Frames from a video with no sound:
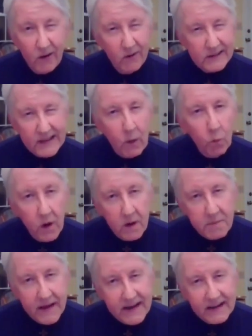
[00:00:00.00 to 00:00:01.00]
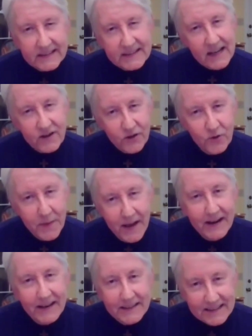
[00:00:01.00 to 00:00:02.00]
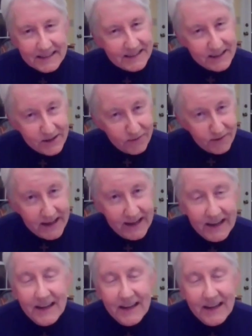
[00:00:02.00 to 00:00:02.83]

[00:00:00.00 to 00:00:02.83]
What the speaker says: is that 1 minute? Is that 2 minutes? Is it 3?